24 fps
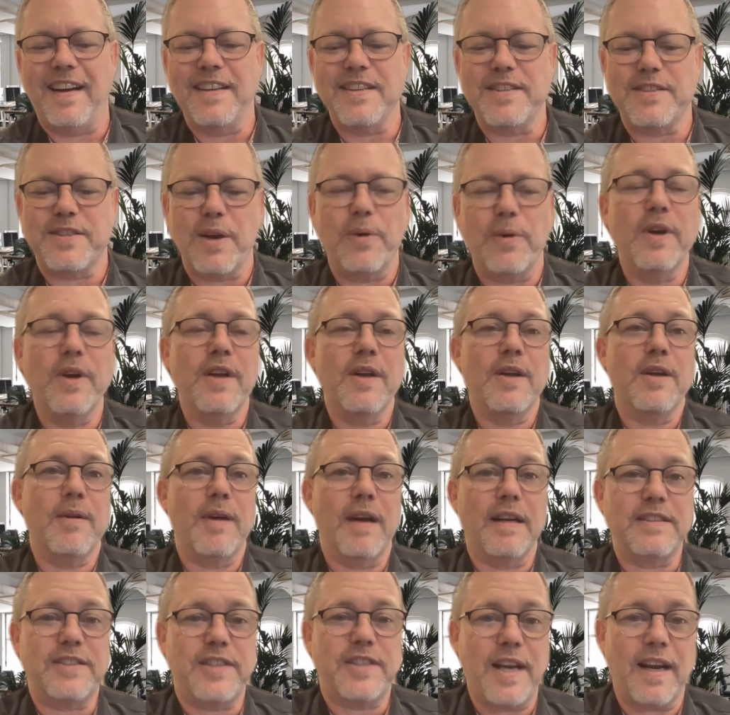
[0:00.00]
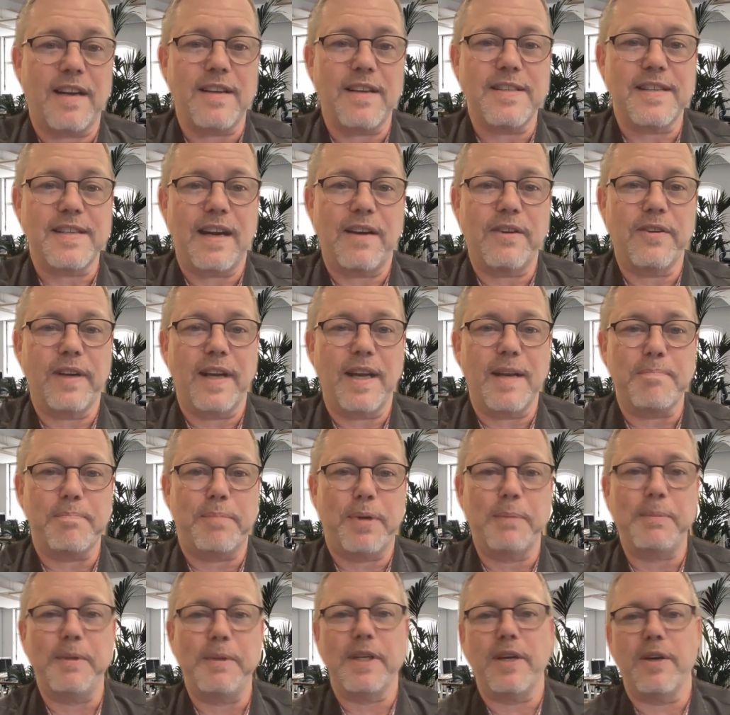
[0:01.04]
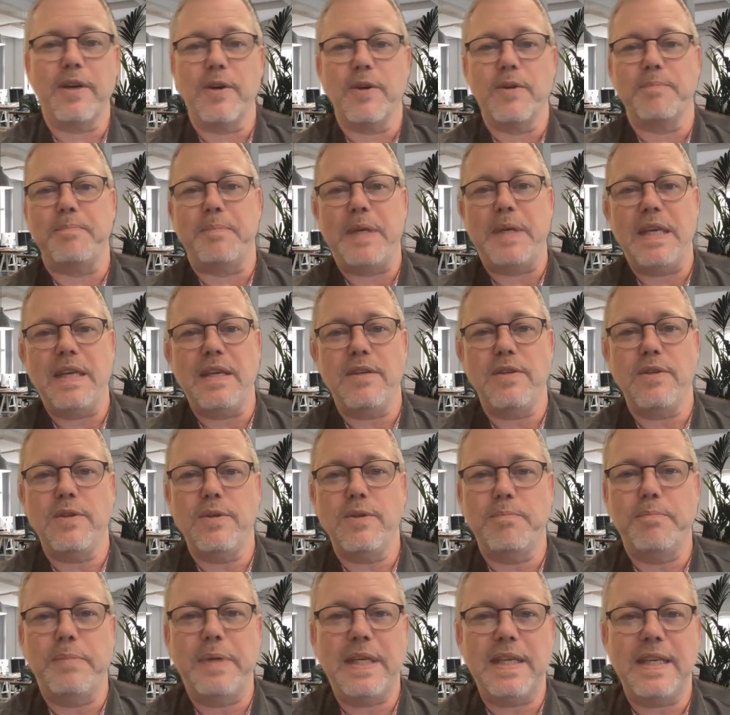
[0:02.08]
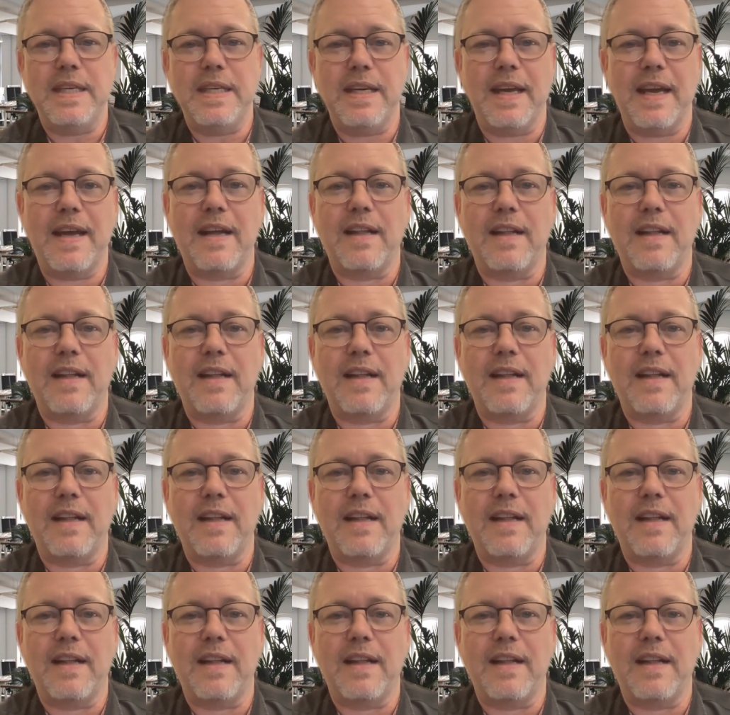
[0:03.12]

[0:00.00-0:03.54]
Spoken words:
So check us out at Publio, PUBLI.io